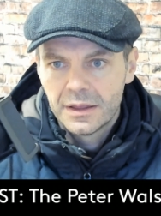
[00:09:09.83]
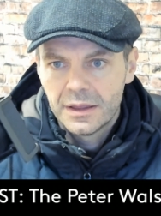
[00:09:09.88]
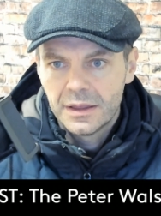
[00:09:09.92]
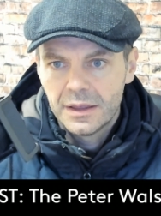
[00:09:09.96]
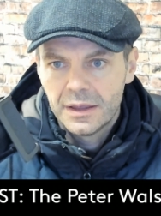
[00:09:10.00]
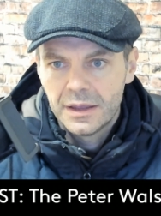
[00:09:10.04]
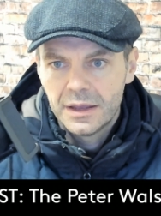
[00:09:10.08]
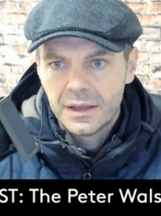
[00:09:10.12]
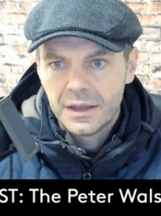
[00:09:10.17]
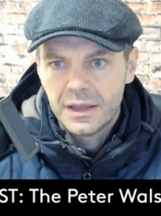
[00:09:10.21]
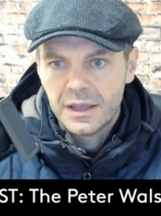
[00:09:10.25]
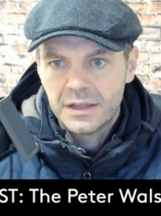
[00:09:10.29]

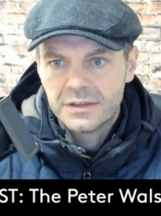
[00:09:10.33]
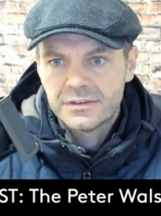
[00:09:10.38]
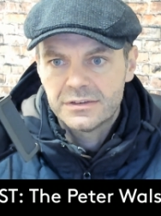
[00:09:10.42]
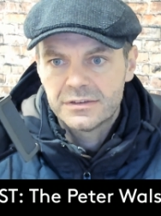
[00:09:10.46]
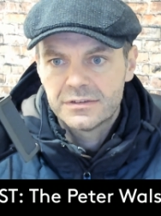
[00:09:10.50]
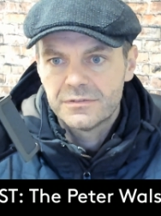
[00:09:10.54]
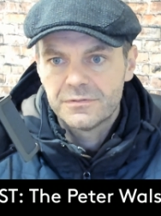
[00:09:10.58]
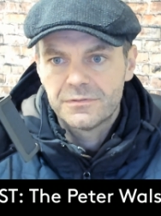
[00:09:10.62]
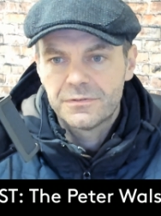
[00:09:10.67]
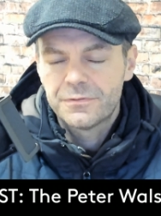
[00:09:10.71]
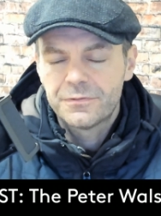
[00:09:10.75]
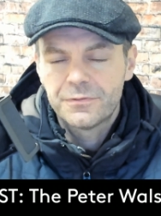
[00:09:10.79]
It's
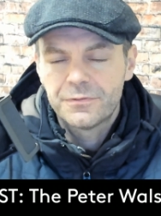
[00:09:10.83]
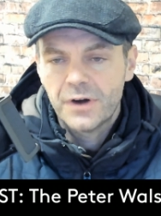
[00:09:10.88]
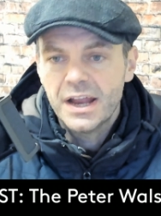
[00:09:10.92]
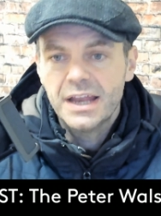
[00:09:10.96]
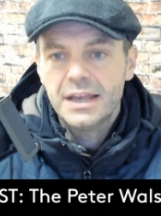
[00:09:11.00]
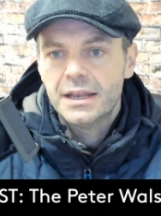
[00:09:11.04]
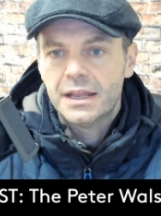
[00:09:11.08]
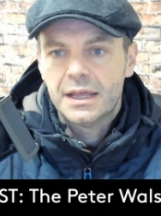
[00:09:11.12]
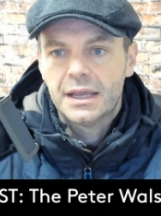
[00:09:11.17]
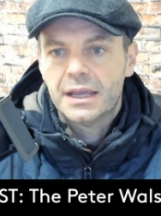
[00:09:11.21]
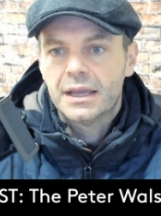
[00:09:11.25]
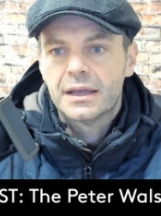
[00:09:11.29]

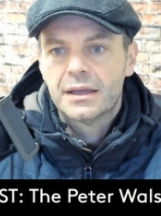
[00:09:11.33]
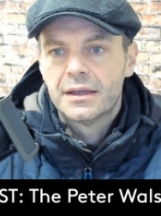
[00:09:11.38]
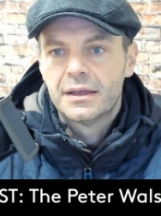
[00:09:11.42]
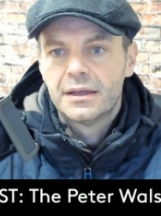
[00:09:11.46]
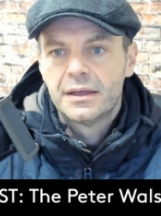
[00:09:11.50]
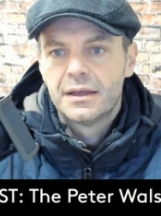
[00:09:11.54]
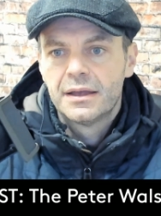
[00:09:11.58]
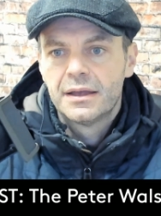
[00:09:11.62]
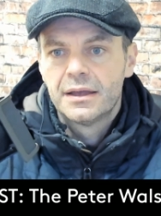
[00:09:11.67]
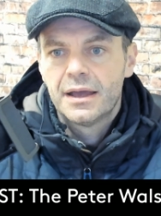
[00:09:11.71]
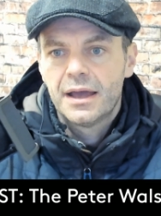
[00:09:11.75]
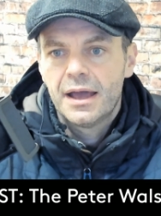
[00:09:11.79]
frightening
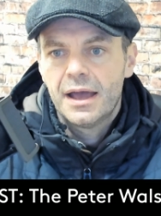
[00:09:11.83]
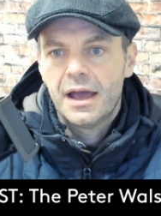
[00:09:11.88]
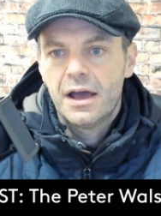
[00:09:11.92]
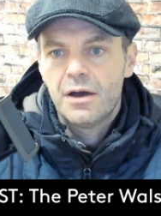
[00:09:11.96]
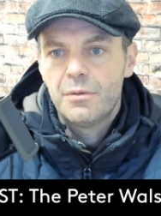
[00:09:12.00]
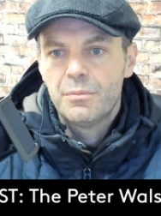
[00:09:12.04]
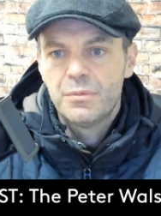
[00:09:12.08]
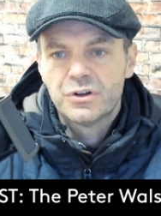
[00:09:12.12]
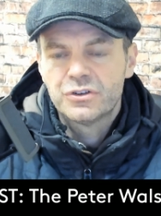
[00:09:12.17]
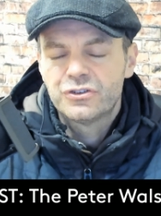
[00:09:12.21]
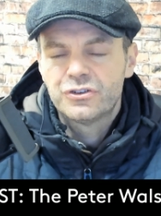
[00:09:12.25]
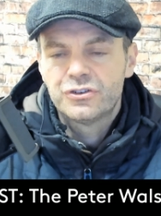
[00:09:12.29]
how
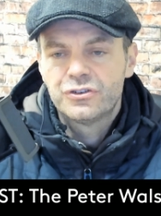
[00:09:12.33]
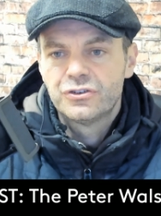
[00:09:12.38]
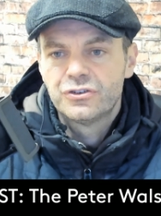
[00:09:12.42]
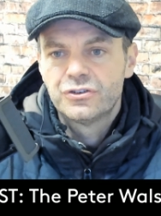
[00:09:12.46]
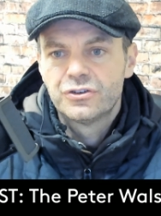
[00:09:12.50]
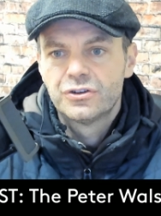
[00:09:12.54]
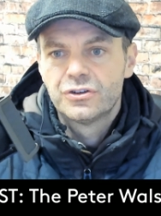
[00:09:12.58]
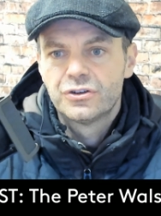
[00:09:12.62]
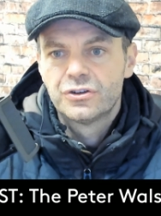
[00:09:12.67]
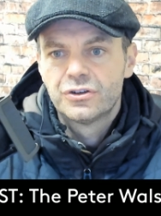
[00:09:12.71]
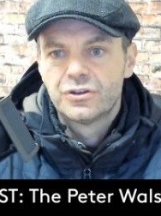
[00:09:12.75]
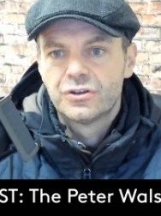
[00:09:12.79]
much
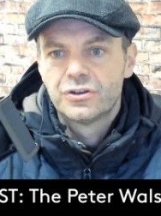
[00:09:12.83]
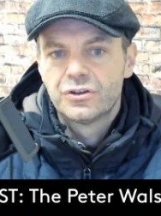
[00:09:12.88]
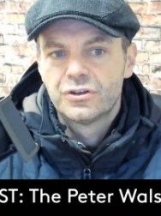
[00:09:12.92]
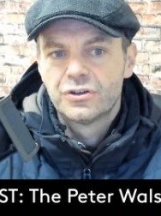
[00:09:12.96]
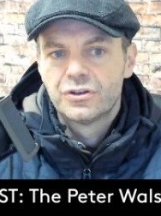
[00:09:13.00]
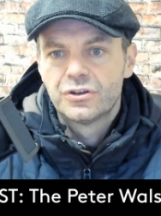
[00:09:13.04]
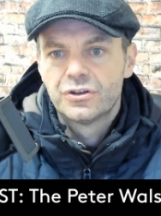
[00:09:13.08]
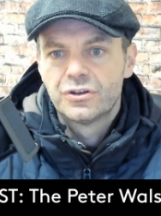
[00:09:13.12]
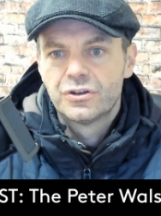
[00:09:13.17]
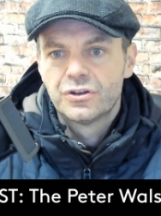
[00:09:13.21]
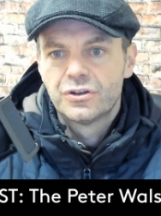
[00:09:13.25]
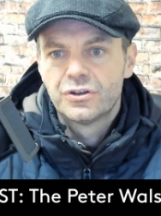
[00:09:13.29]

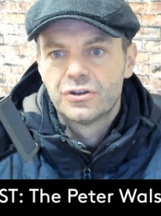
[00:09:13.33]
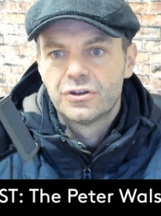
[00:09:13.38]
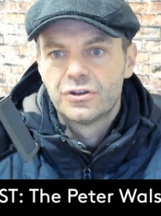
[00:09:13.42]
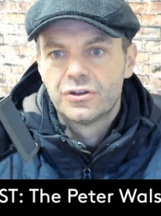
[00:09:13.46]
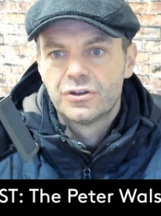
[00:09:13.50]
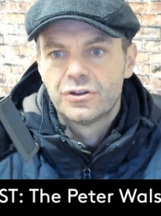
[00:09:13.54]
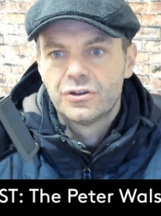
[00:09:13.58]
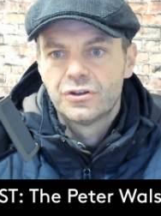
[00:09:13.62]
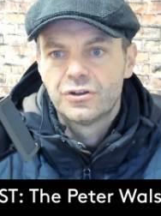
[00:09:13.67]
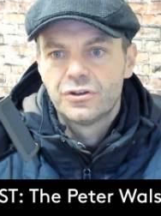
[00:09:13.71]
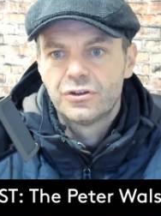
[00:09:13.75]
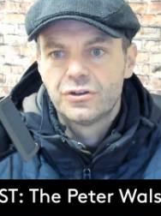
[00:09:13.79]

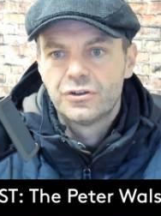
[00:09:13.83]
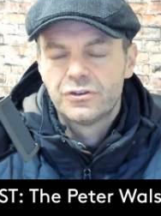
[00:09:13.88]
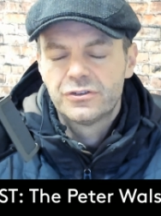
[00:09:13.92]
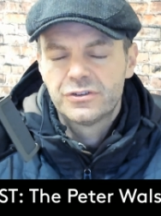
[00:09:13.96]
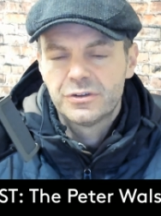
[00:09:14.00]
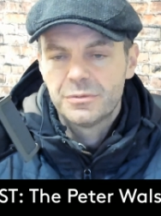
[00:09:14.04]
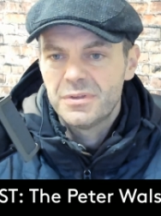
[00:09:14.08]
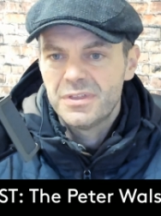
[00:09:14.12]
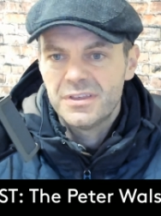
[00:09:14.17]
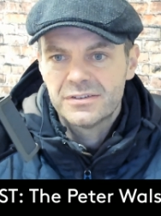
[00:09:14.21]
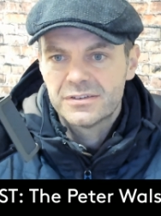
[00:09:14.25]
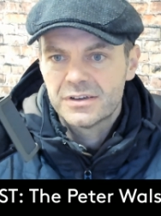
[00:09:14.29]
some of
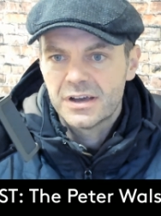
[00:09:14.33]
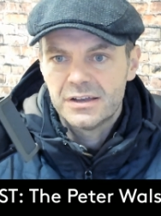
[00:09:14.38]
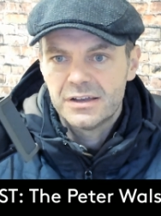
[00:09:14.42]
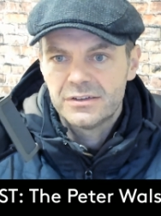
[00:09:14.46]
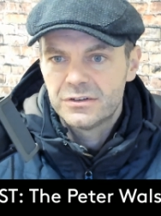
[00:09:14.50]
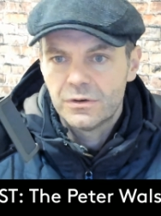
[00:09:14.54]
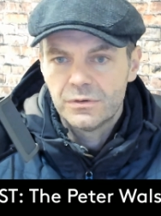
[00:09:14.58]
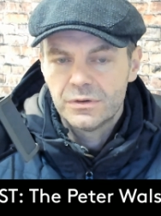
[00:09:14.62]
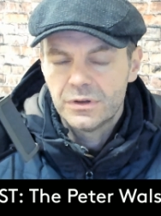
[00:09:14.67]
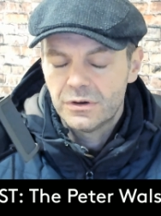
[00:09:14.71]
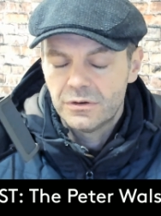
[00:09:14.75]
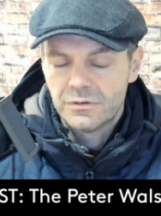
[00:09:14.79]
these guys
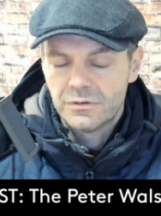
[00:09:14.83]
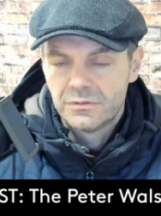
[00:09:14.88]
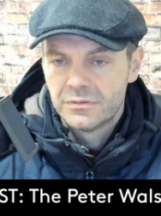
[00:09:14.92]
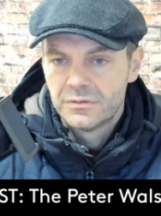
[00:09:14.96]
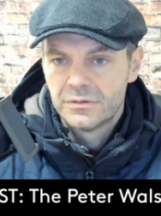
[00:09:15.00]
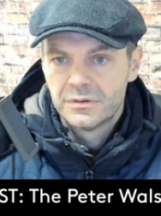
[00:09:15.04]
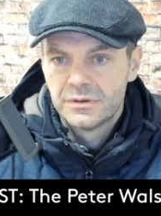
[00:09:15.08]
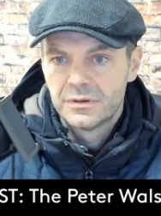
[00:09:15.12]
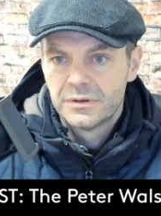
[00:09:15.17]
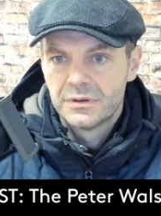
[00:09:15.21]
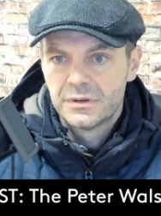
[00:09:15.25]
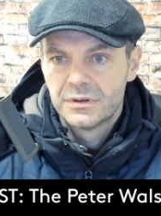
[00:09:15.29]
don't know,
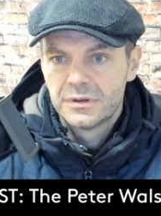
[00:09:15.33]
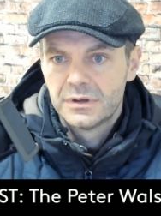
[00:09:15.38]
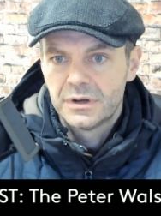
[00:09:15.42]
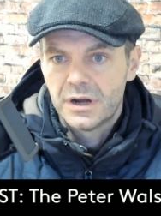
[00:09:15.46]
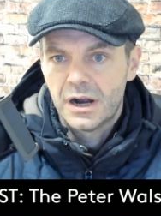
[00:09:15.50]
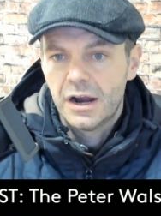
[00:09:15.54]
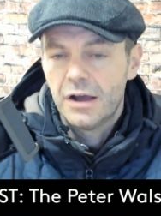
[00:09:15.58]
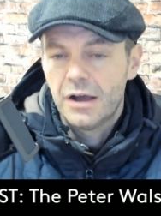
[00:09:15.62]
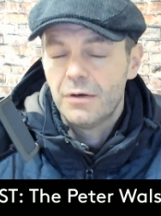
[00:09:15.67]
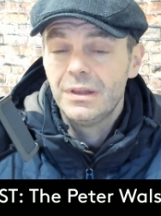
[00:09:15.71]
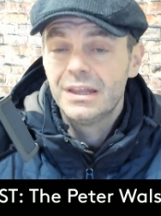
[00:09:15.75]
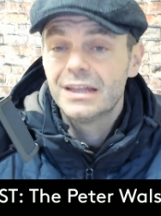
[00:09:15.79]
or
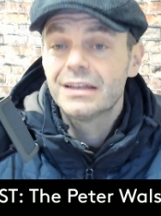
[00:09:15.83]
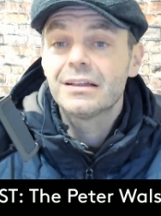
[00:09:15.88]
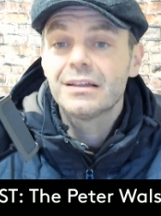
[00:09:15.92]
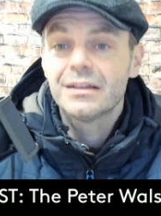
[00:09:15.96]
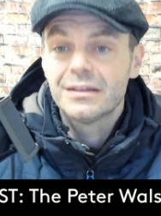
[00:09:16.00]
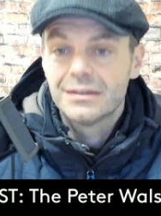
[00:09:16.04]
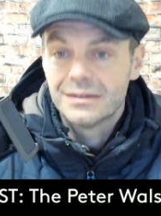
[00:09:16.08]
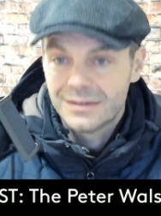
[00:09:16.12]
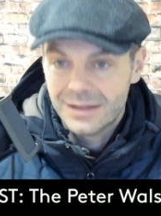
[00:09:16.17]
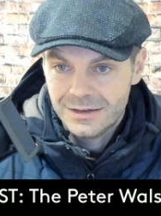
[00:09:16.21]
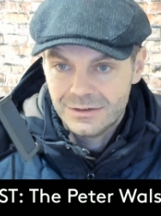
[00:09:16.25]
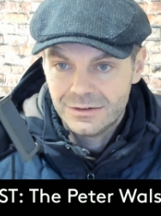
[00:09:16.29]
how little
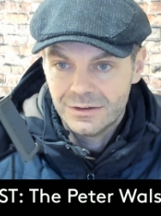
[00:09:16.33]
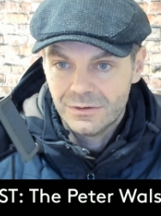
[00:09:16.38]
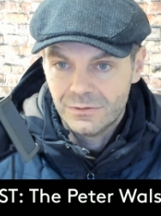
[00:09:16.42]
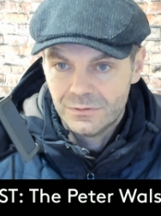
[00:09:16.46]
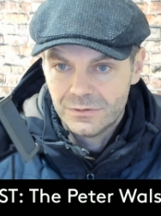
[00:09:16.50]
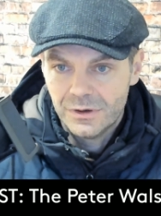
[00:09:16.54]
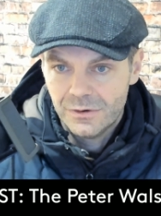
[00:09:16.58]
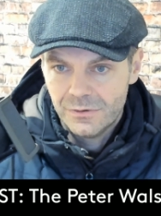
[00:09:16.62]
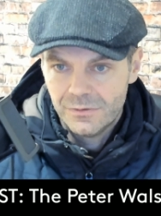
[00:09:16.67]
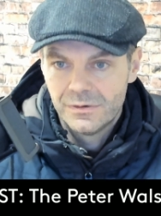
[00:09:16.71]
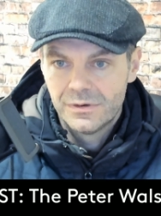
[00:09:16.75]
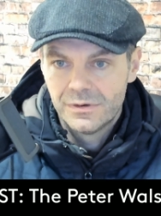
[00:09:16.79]
they don't
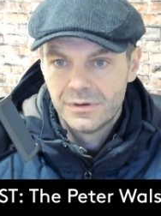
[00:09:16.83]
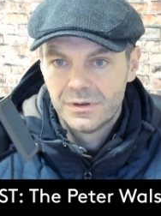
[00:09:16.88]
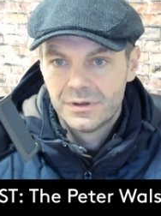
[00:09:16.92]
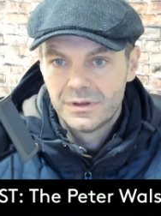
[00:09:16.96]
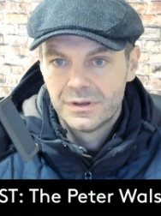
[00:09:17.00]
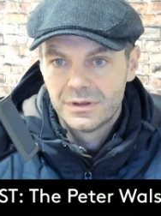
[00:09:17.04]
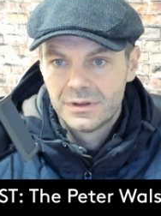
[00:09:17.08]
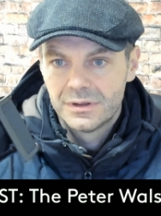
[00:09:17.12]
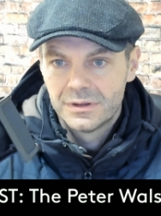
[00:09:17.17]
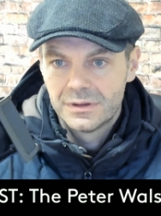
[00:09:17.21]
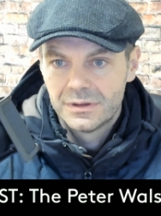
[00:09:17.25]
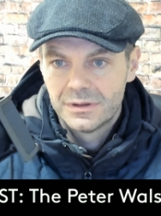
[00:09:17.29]
know
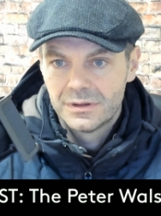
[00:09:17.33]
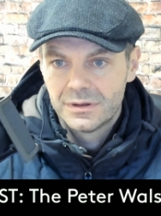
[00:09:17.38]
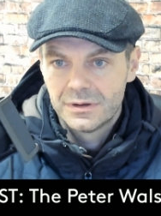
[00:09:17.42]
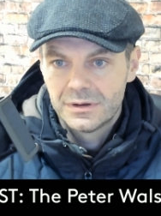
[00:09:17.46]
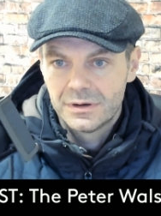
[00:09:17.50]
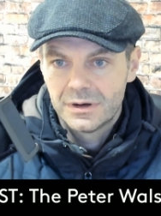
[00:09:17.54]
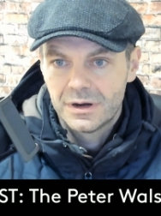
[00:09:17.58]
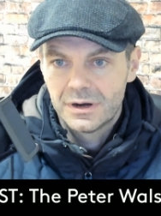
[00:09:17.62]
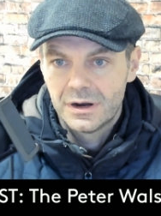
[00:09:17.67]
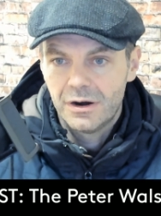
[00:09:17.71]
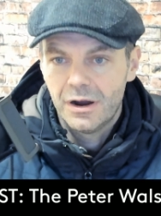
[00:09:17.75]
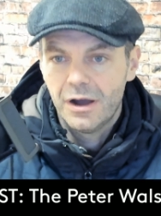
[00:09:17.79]

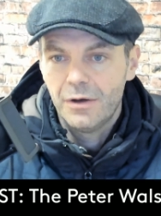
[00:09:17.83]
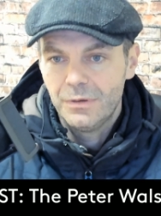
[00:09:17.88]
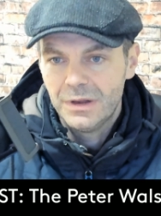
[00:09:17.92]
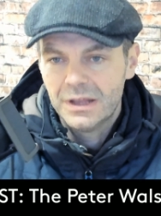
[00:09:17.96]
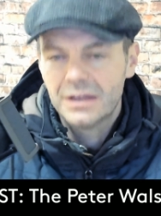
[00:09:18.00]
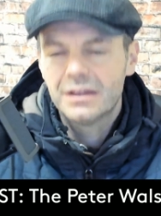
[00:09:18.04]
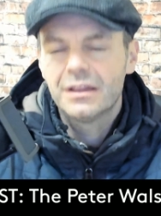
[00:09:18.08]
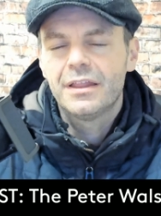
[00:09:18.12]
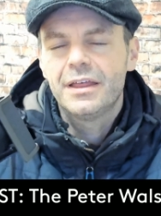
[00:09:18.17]
or how little they know.